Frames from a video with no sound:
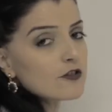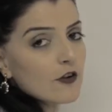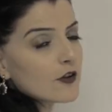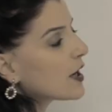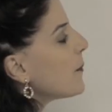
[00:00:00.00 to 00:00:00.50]

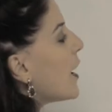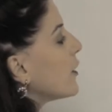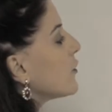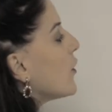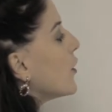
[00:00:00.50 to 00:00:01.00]
talk
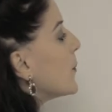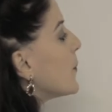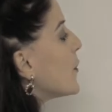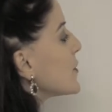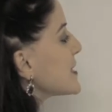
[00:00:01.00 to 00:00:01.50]
about
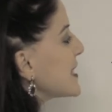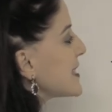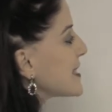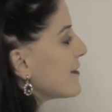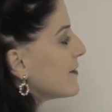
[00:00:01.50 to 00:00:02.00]
her
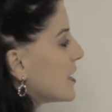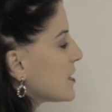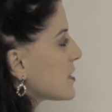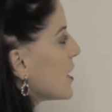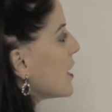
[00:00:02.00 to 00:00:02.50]
possessiveness.